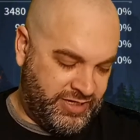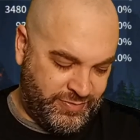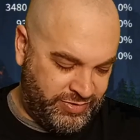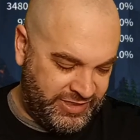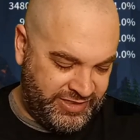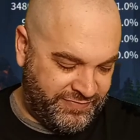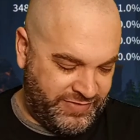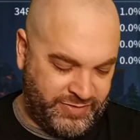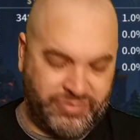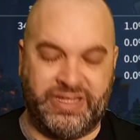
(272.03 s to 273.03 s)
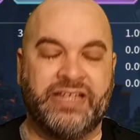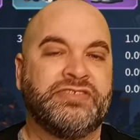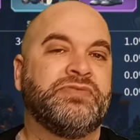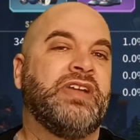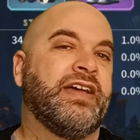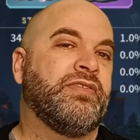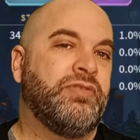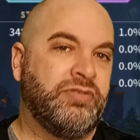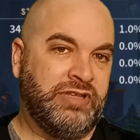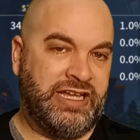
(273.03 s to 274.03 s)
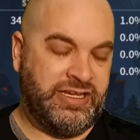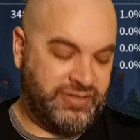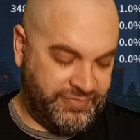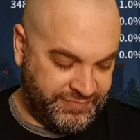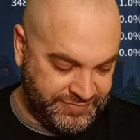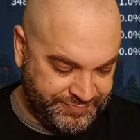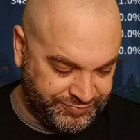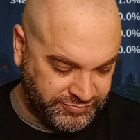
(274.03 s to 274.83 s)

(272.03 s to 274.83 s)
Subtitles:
completely free to play, so not a whole lot of